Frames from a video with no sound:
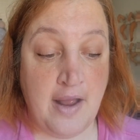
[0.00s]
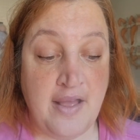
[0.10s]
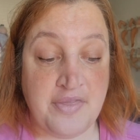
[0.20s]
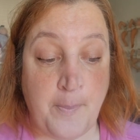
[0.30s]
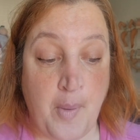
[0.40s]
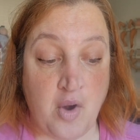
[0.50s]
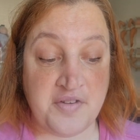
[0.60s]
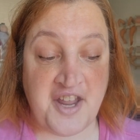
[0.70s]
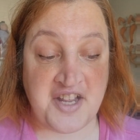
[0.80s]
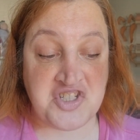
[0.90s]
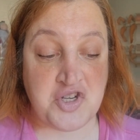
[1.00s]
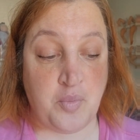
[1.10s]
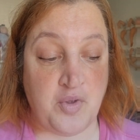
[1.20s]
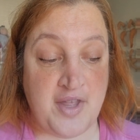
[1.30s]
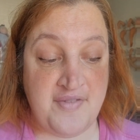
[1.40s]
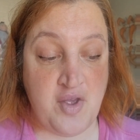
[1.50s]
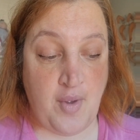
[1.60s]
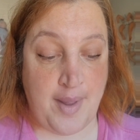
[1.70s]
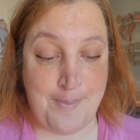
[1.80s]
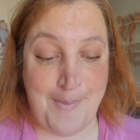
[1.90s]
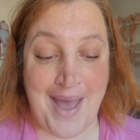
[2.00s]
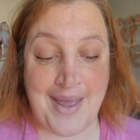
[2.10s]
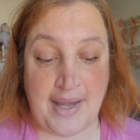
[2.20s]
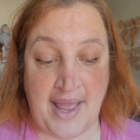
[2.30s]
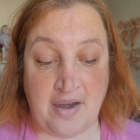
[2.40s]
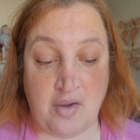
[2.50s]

The pore texture will give you a matte layer